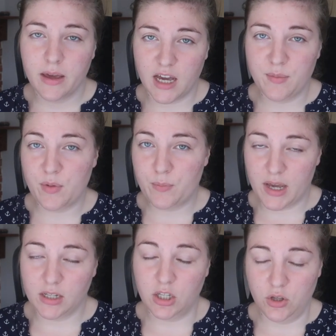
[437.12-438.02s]
coming
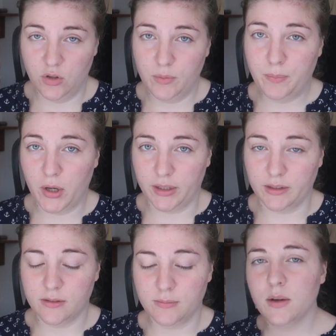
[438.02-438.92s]
back in your pocket.
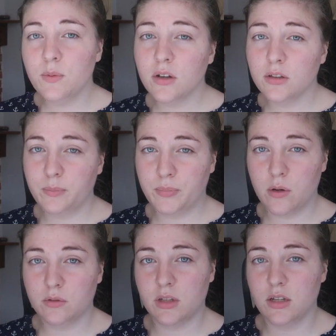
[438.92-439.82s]
Then we got the
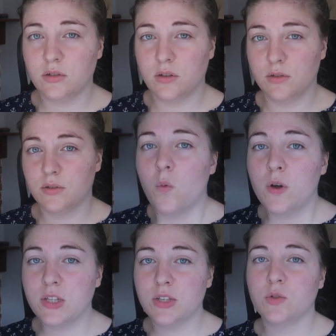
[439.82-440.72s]
postage cost,
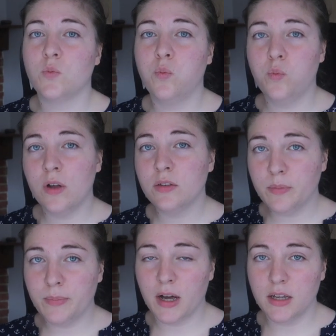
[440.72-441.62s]
which is what the
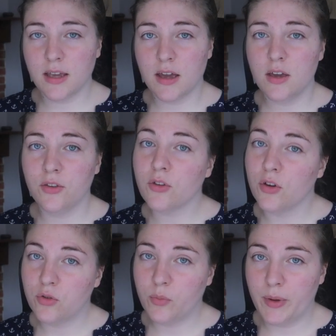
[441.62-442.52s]
buyer is
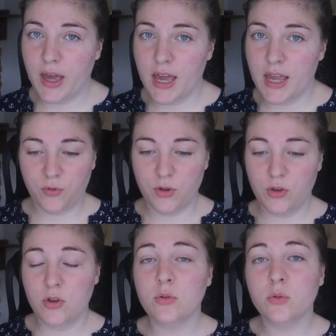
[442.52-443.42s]
going to pay for
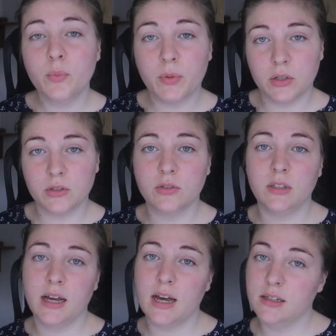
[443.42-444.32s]
you to post
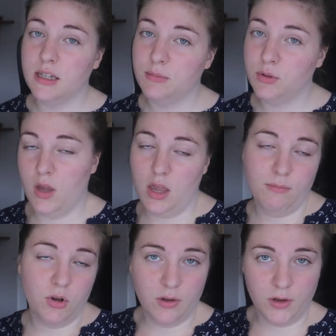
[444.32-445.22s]
the item to
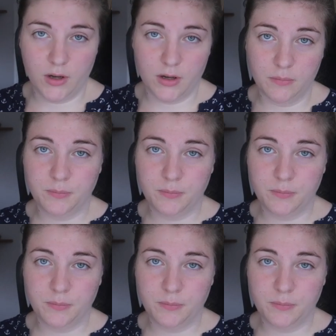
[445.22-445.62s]
him or her.